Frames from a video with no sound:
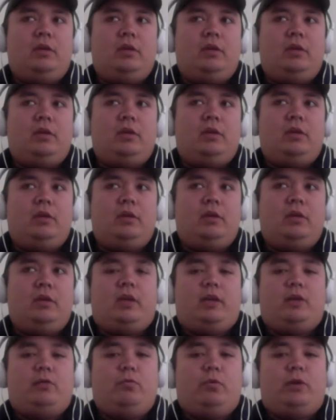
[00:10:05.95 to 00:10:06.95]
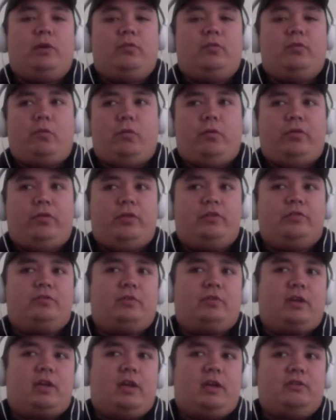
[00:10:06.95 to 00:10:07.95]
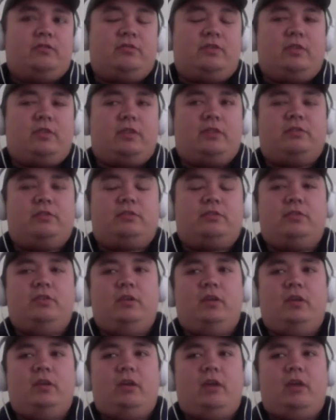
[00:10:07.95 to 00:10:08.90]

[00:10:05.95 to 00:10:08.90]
to say like we're for this or against this.